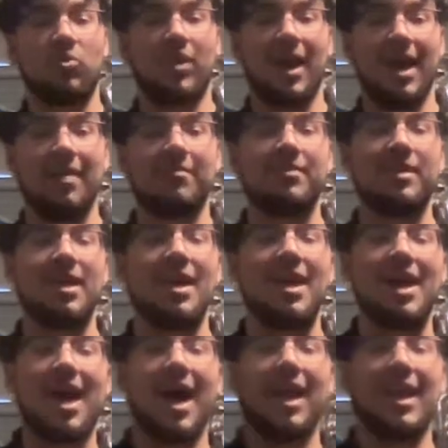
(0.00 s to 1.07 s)
lives,
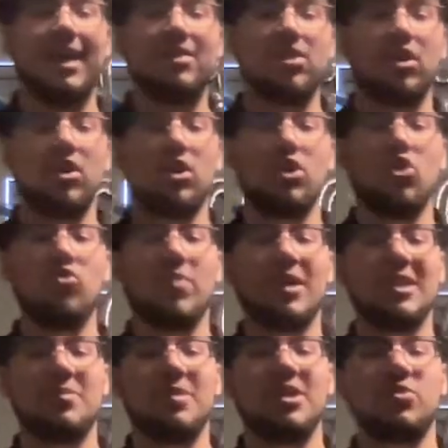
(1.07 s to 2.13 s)
I'd like to conclude my
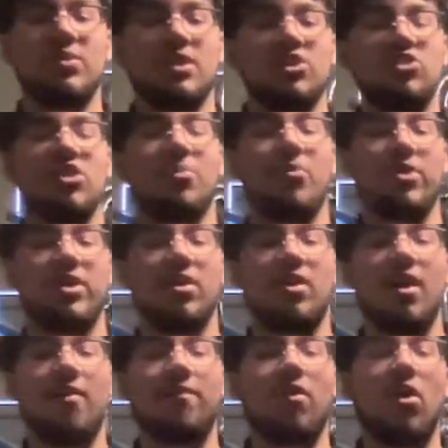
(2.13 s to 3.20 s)
speech with a summary
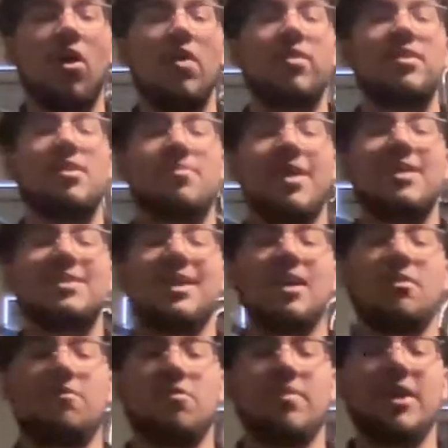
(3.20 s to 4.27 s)
of all the amazing
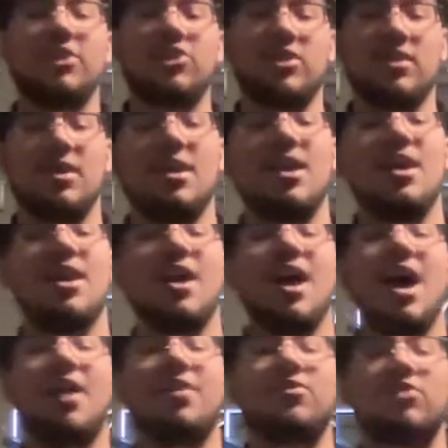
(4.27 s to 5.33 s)
information
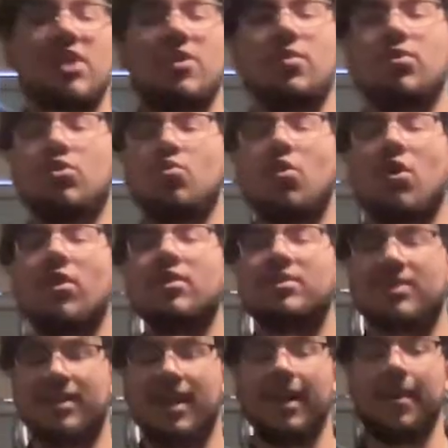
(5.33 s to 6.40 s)
I've shared with you all
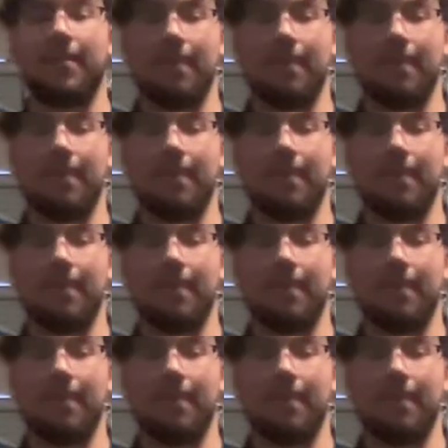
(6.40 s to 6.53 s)
today.